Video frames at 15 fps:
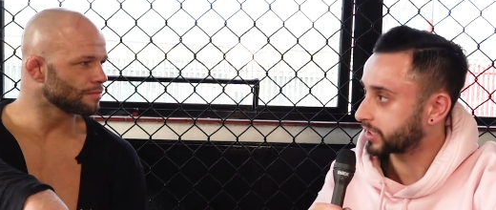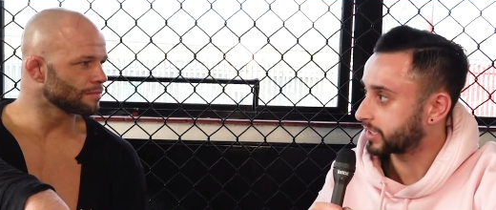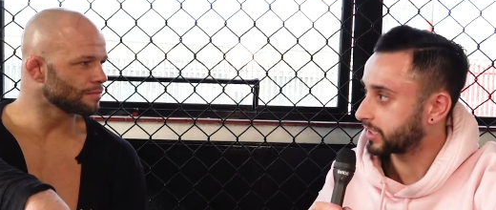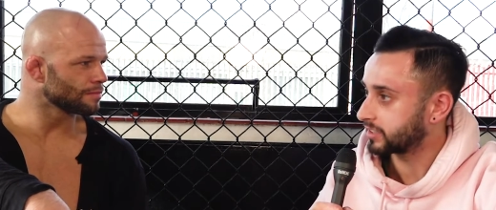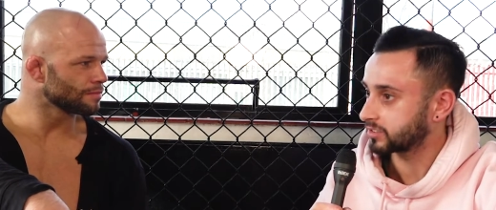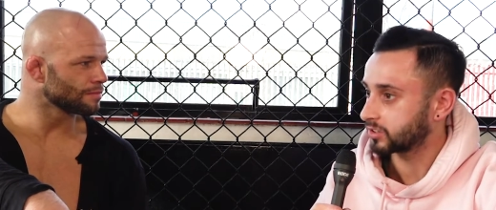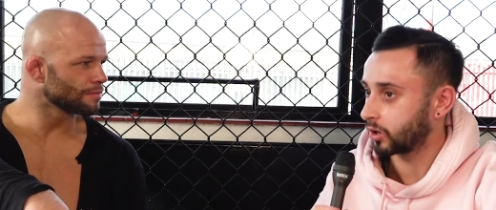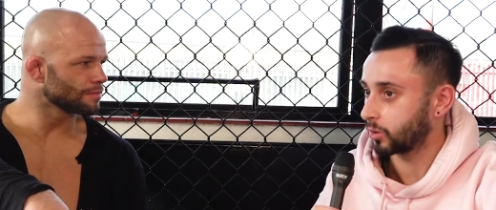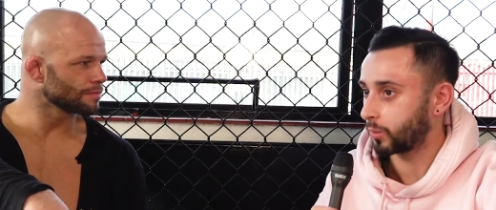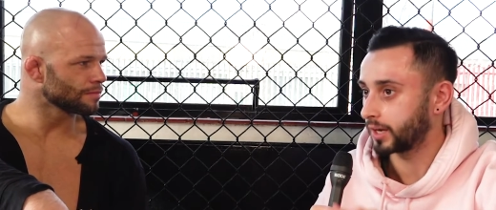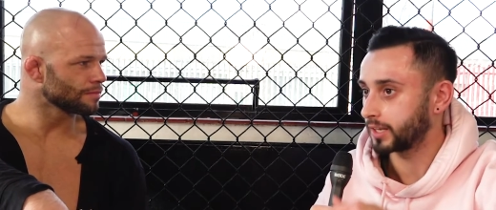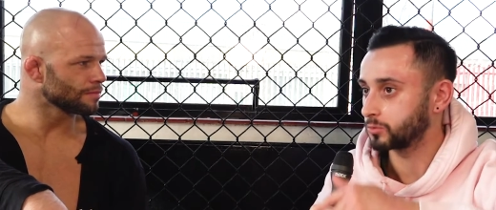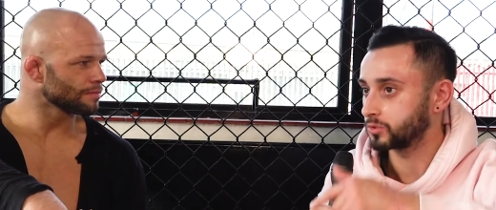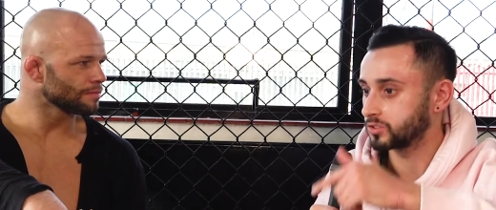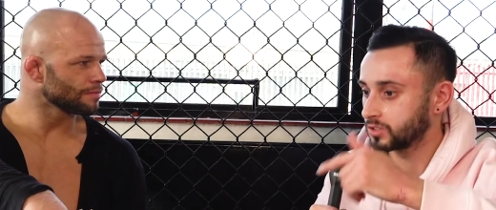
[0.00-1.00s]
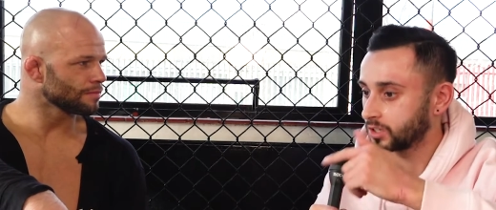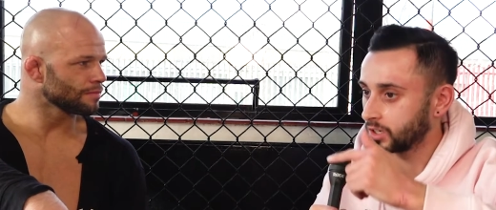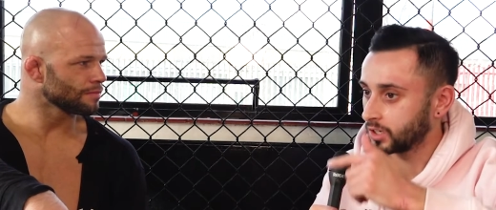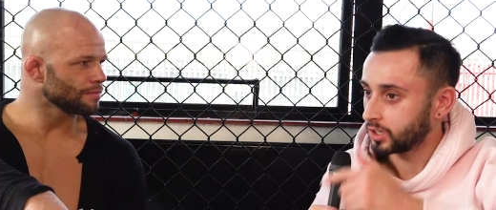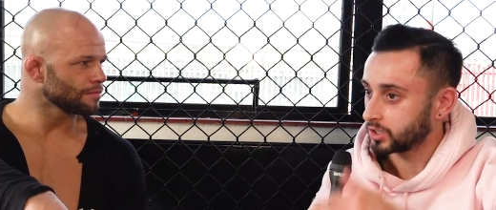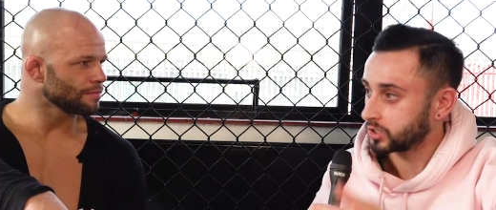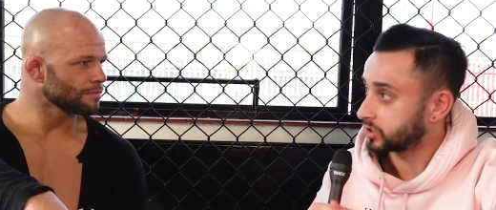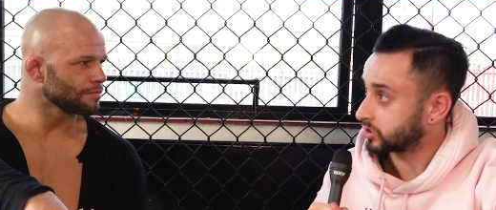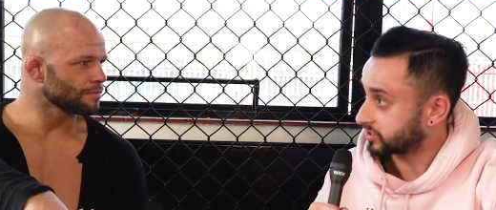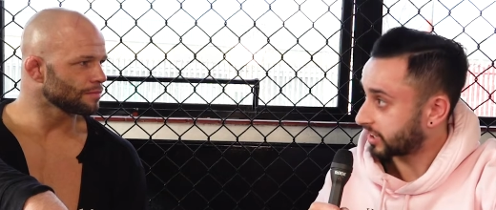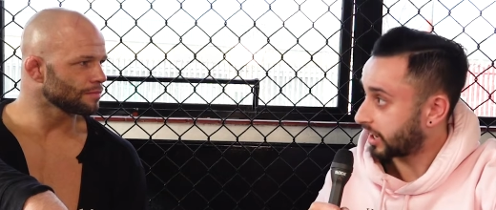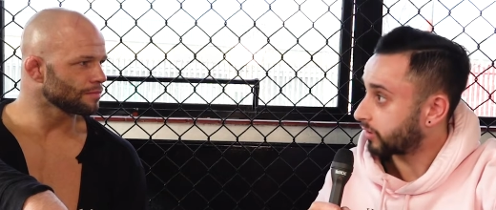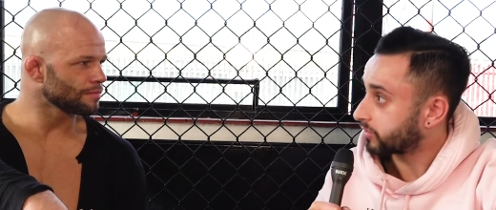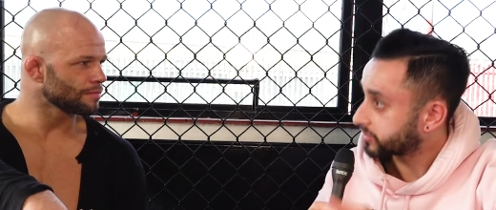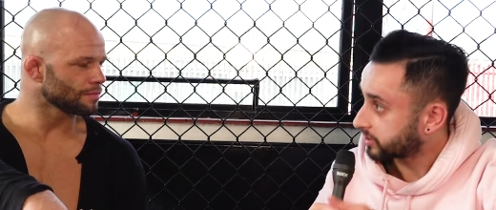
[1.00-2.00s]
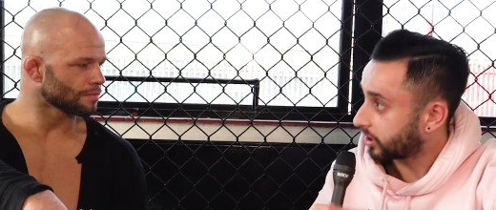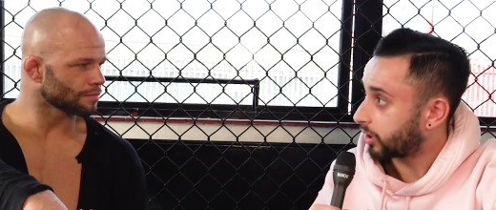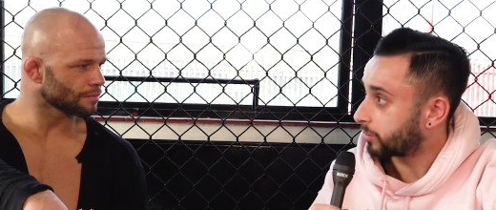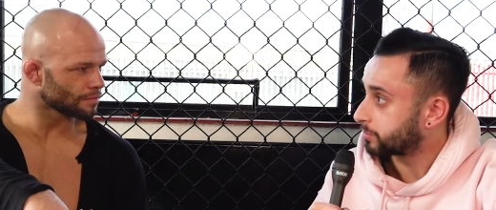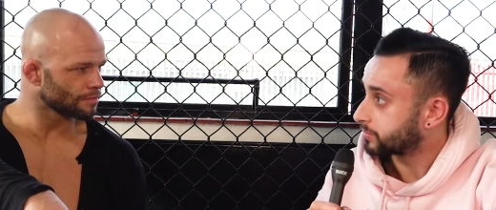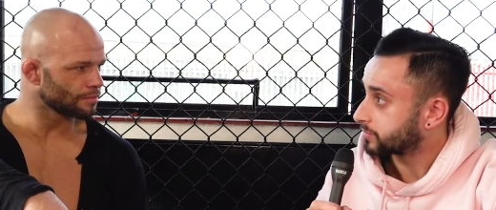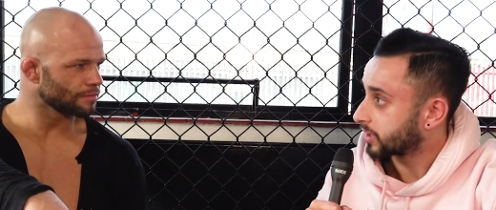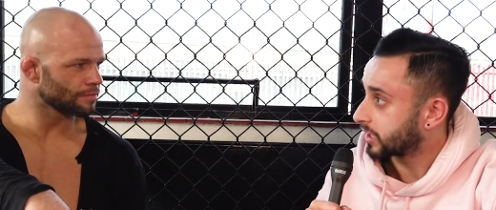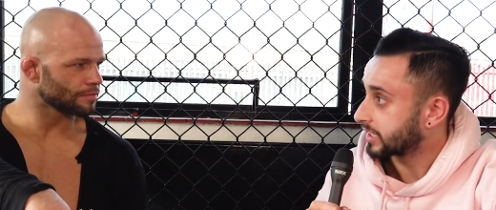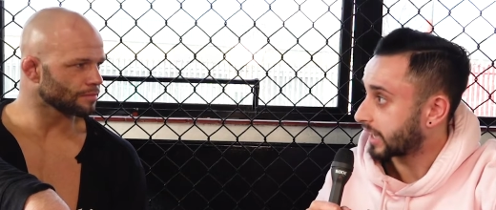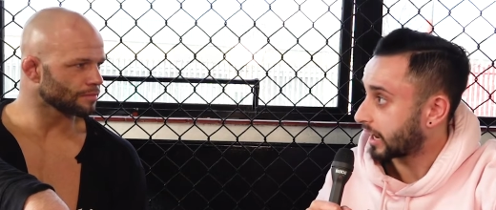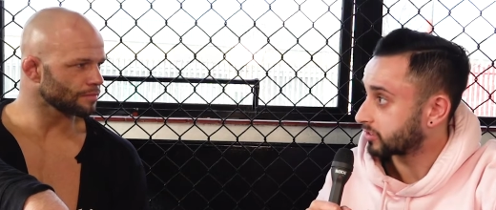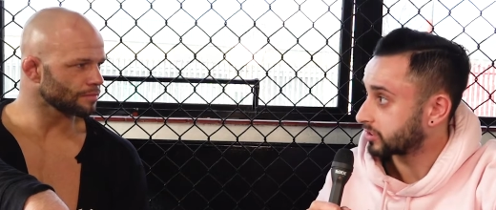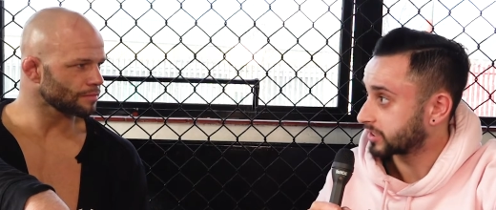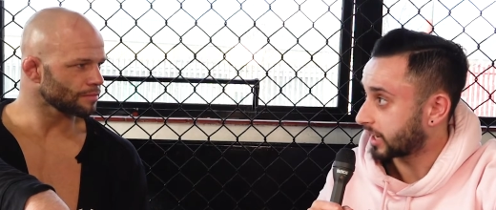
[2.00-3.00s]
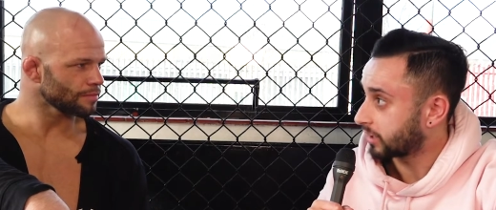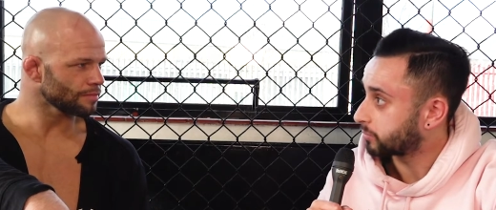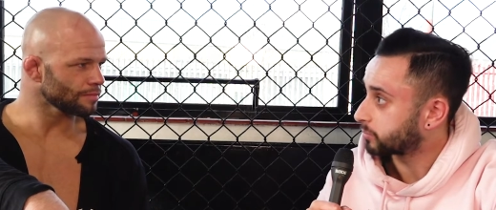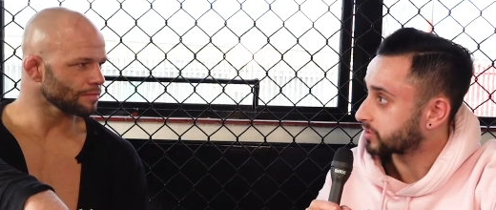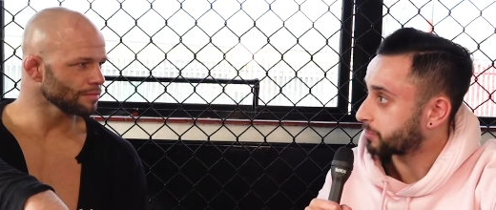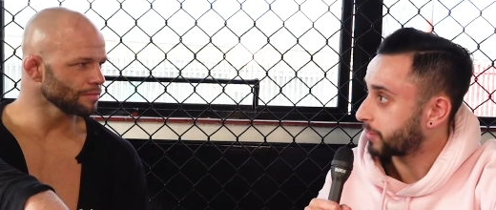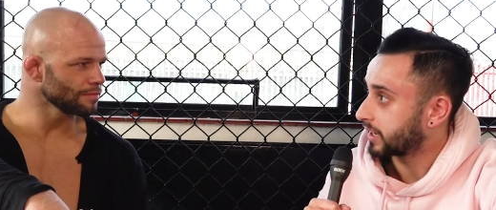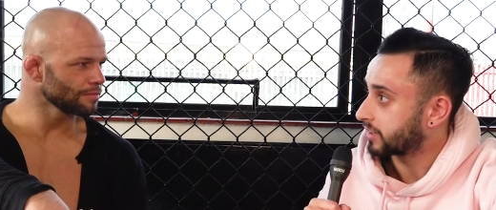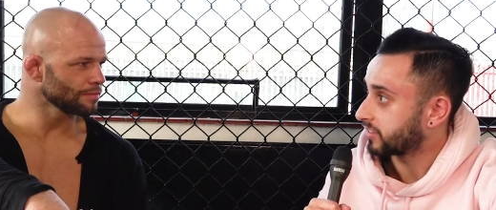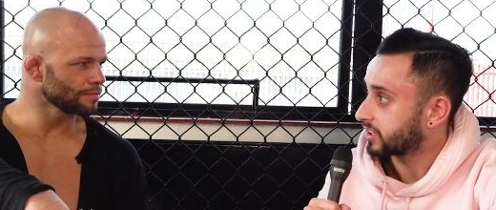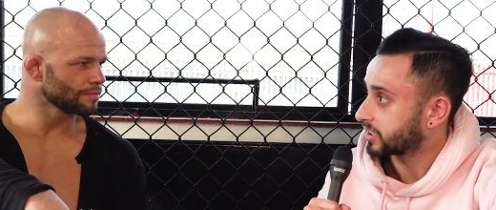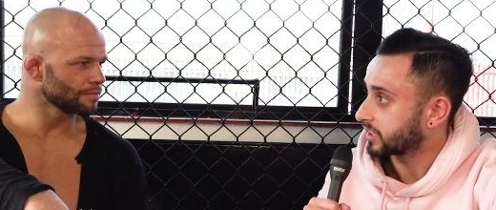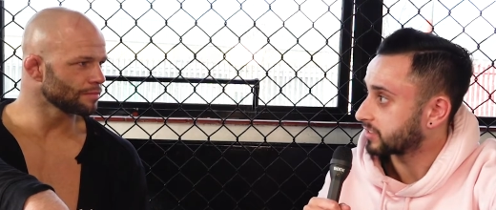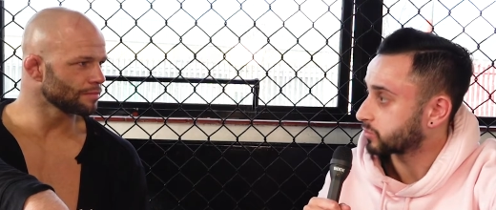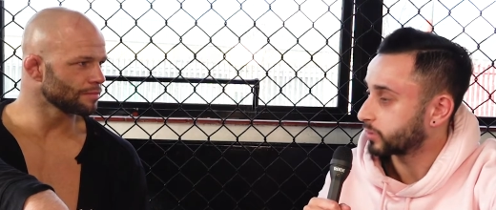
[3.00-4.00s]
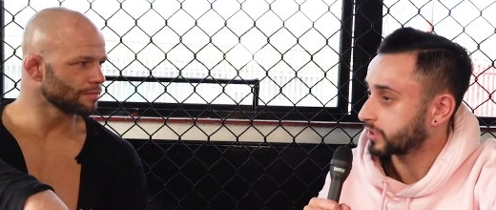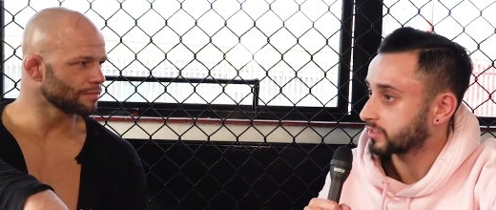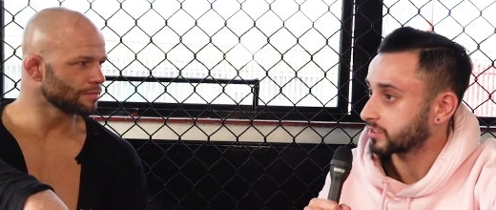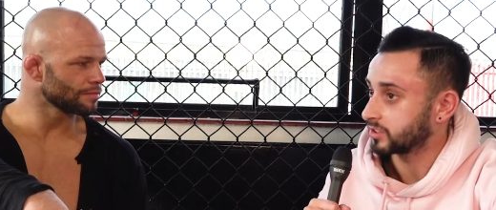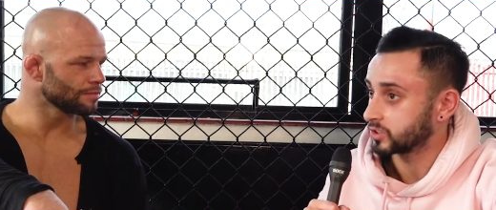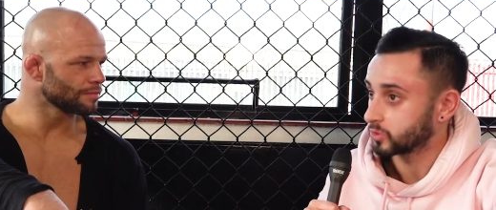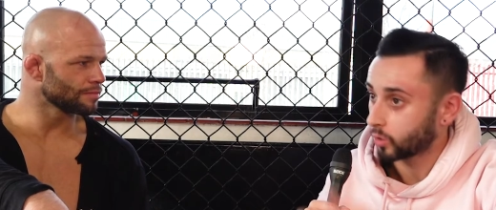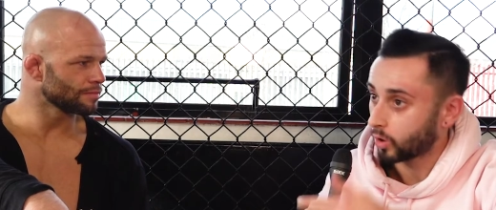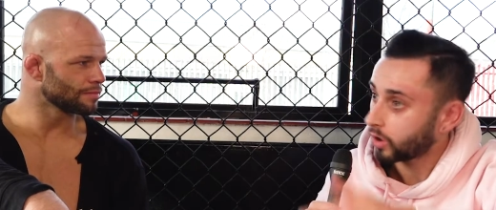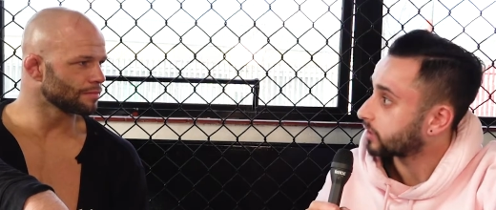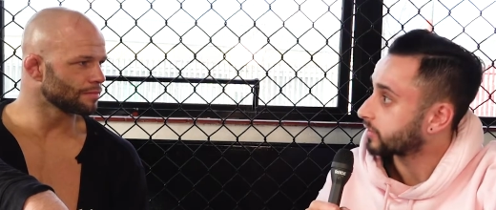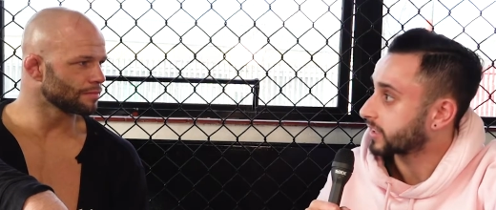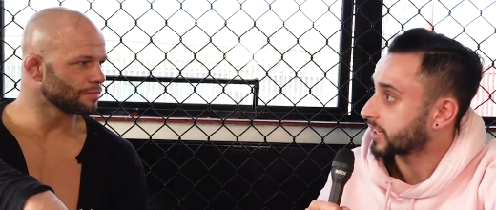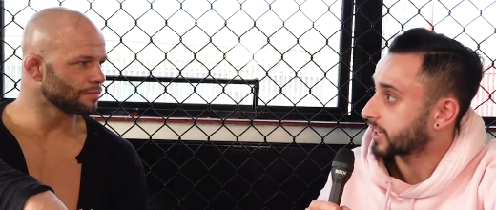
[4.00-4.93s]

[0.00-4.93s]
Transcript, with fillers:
Speaker 1: of years ago when it was yourself, Tom, and Darren. Darren was main event against Whittaker. You're all on the